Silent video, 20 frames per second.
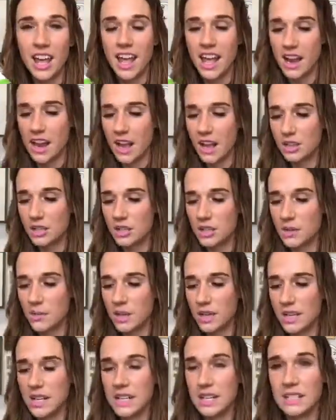and actually
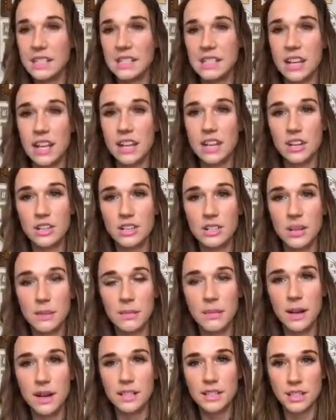what it is I cooked up
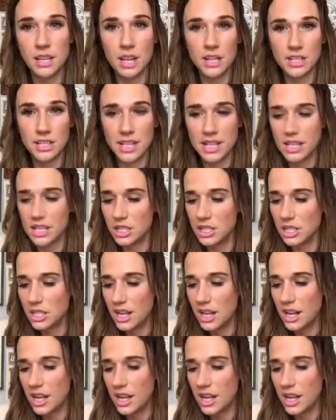a sausage,